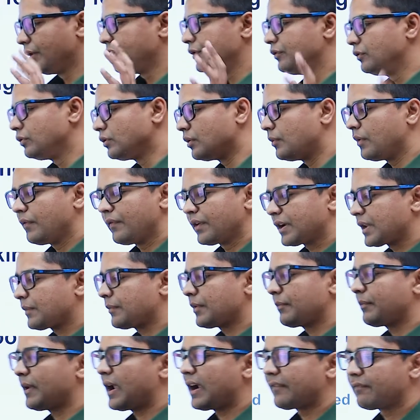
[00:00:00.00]
on YouTube or
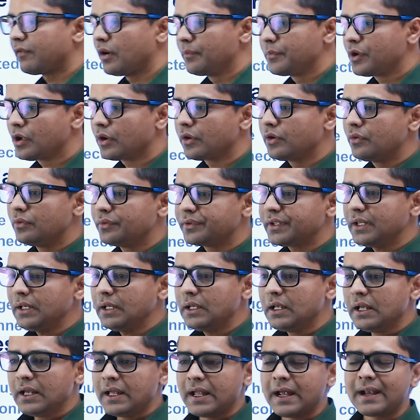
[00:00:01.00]
whatever platform you're
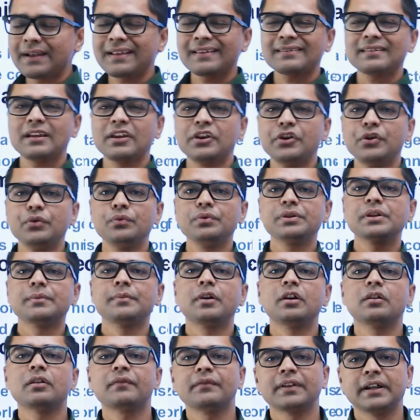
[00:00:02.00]
using. It has a huge
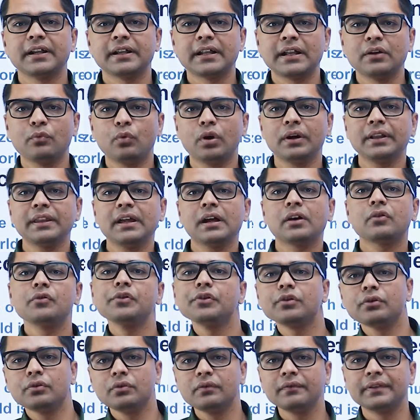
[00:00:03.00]
amount of data, and what they are
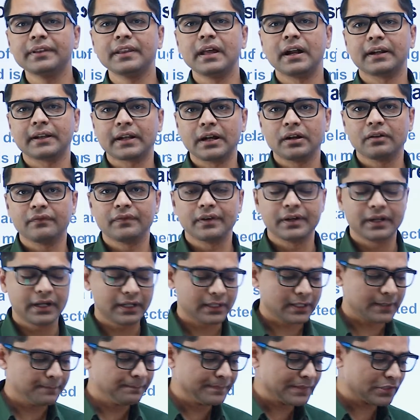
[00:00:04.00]
going to do with that kind of a
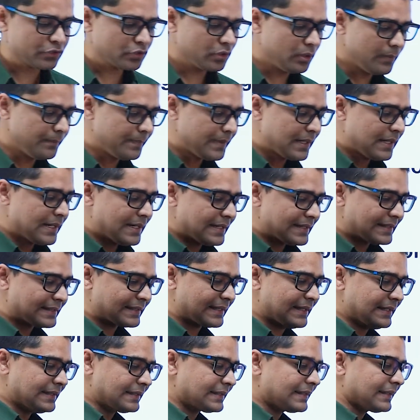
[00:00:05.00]
data. So
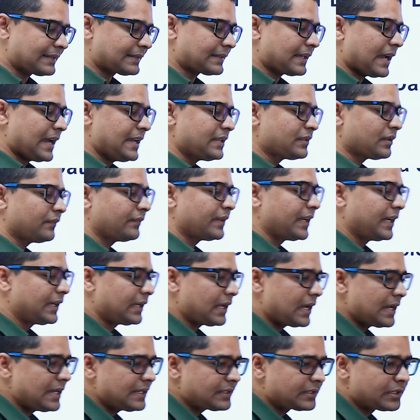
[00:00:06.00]
since the size of
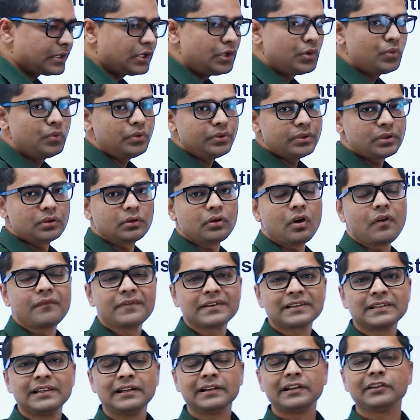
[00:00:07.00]
data is huge,
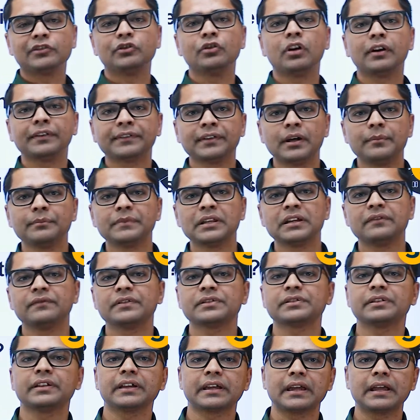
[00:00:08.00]
obviously it is not something
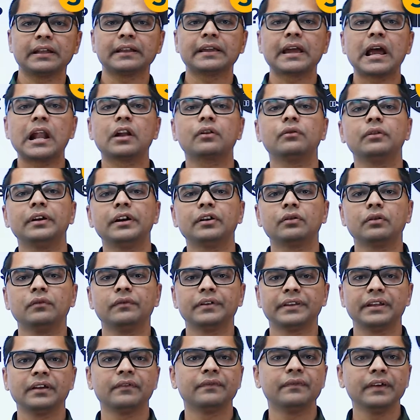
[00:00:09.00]
which they can calculate
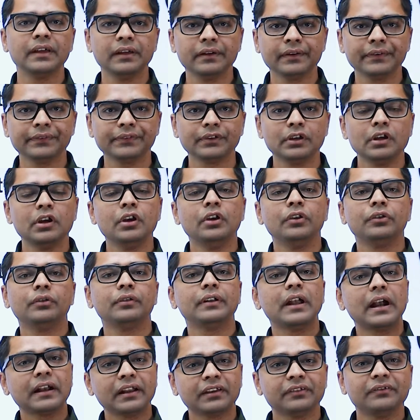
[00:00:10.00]
over their fingers. So
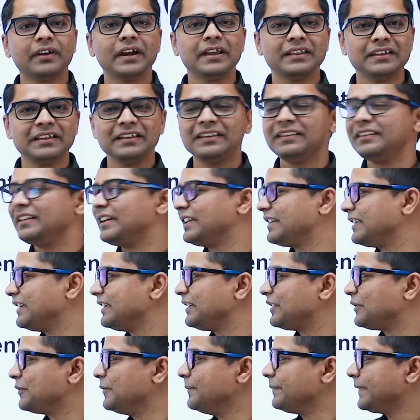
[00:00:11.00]
that is why they
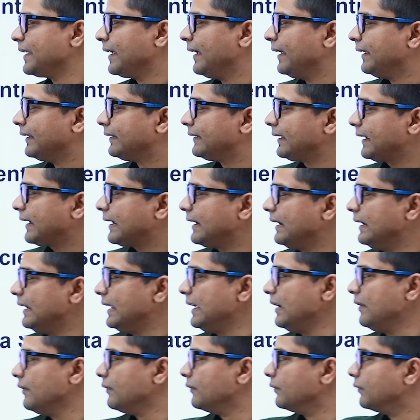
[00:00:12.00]
need you.
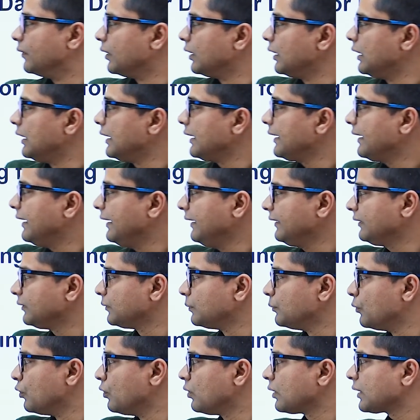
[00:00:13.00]
Secondly, world
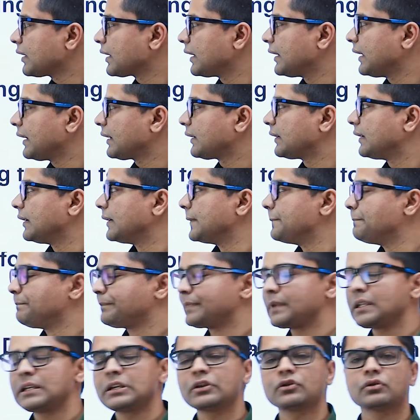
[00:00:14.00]
is more connected.
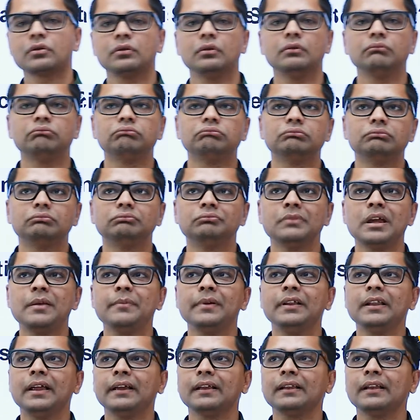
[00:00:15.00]
So
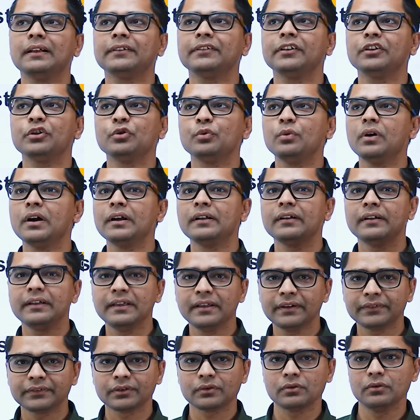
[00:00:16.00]
maybe like let's say 200
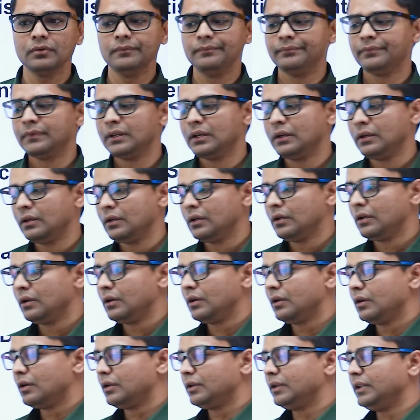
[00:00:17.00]
years ago,
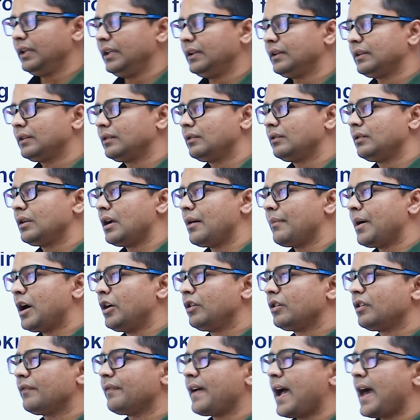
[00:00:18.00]
the
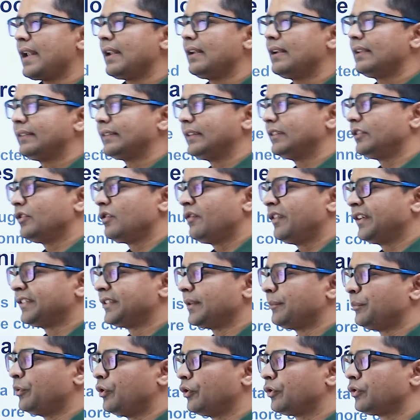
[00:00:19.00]
amount of analysis you were
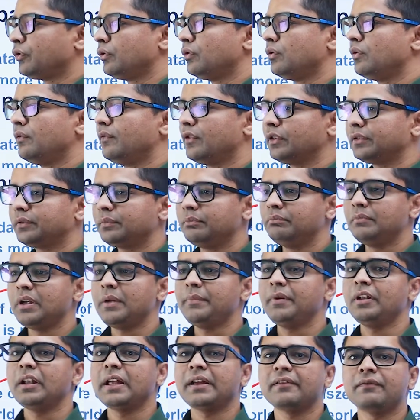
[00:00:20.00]
supposed to do was
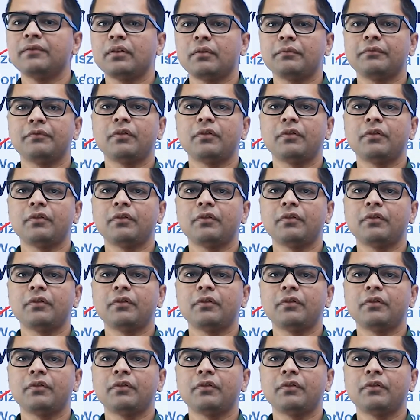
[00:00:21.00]
maybe like for